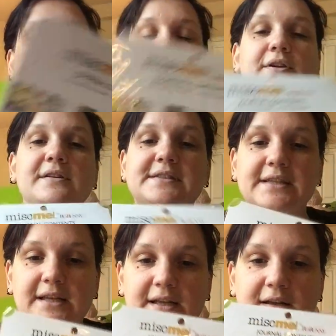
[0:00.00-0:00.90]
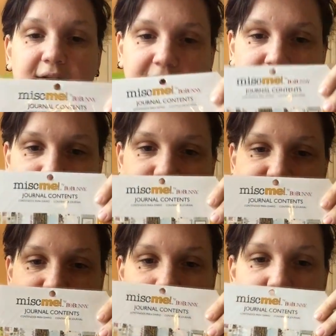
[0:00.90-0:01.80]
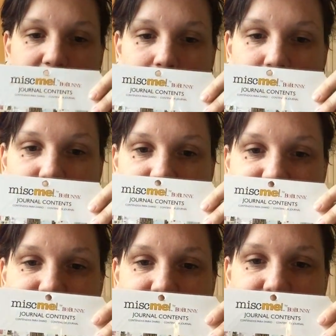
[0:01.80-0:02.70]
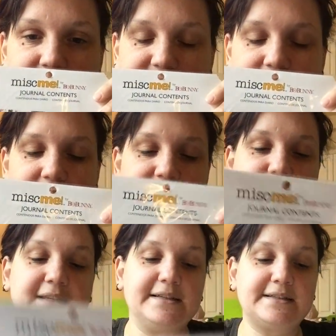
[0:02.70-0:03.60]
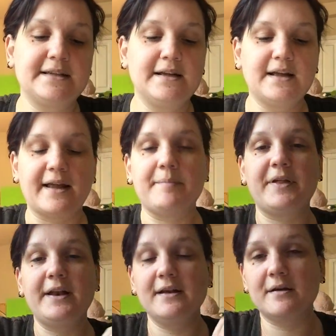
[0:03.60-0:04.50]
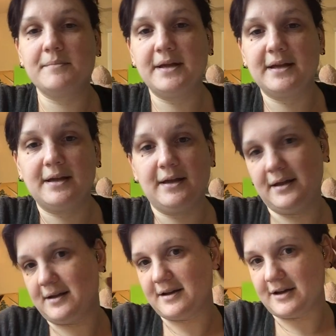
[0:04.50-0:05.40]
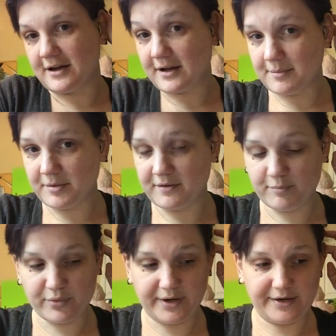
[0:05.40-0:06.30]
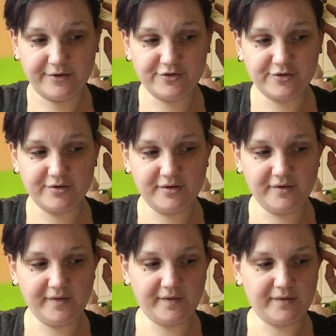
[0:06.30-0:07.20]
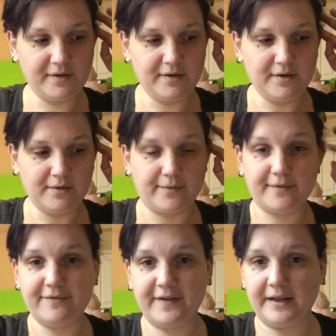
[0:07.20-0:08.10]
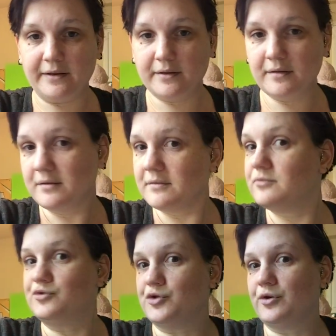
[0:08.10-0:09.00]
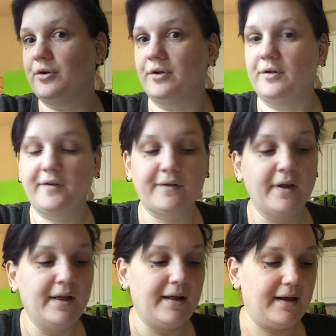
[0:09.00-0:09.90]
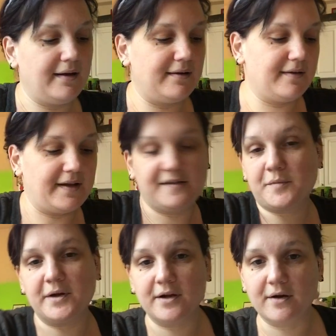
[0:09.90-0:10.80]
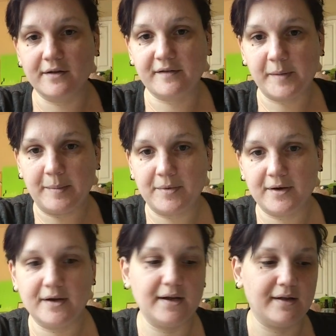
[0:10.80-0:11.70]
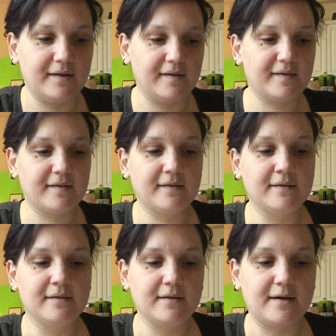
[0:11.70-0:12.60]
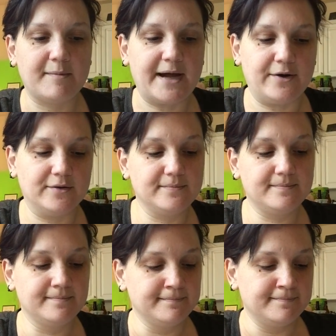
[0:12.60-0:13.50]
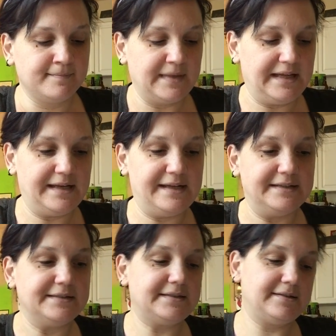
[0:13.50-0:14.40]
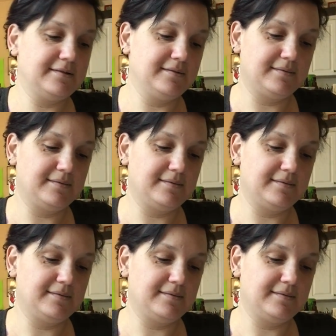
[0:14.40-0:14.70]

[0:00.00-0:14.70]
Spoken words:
So you can see there's like papers, different sizes. I'm planning on making a couple of prayer journals or faith journals. And that's what all this paper is about, is,